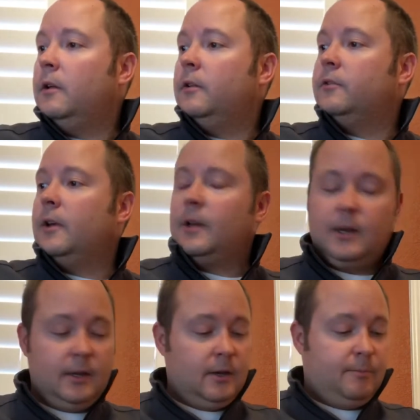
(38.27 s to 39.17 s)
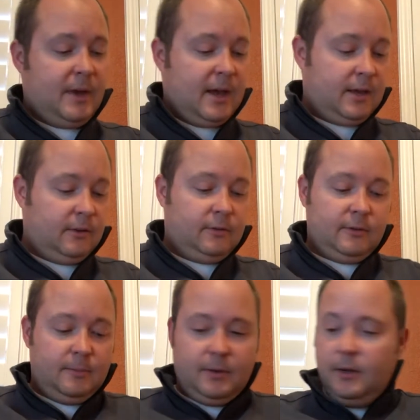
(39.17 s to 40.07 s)
Looks like a packing
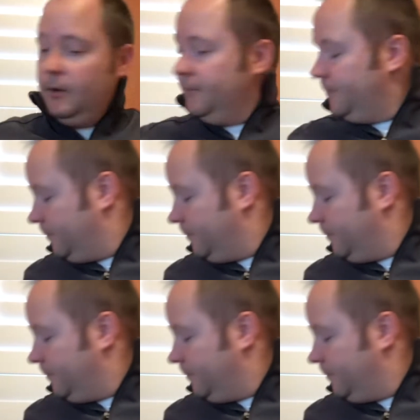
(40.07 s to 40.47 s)
slip here.